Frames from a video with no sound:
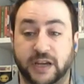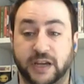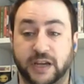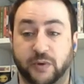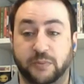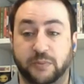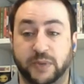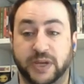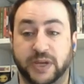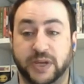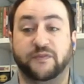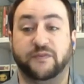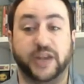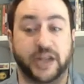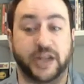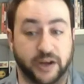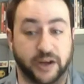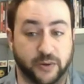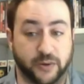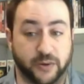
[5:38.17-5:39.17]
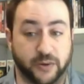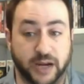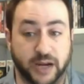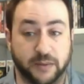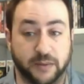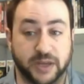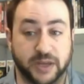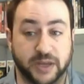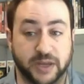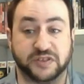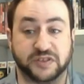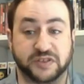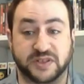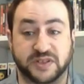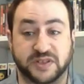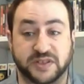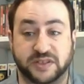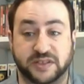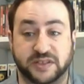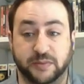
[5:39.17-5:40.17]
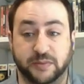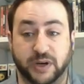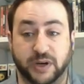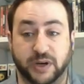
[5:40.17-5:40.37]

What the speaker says: it would be a video game, and those are $60.